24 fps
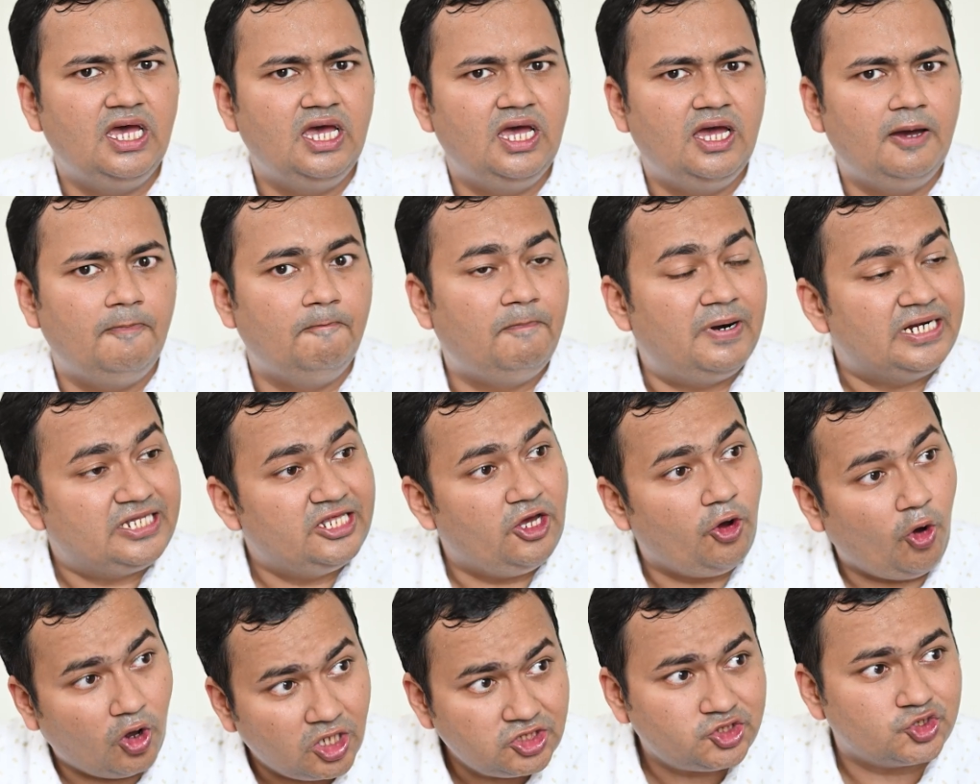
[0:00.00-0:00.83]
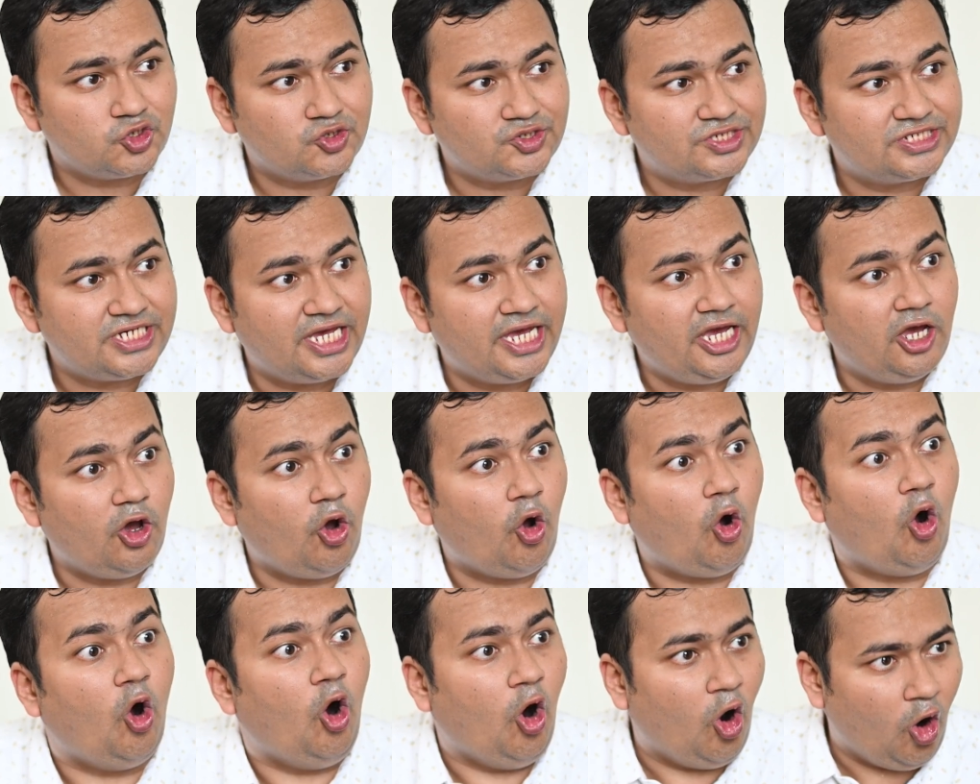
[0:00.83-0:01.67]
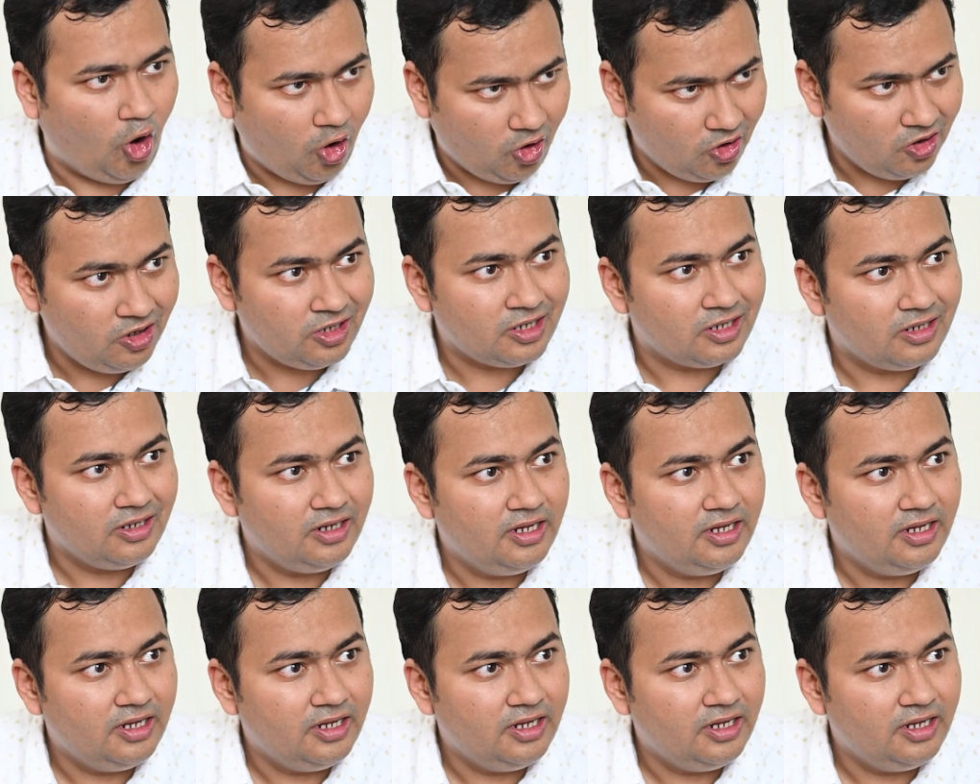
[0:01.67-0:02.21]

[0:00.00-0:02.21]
but they also say or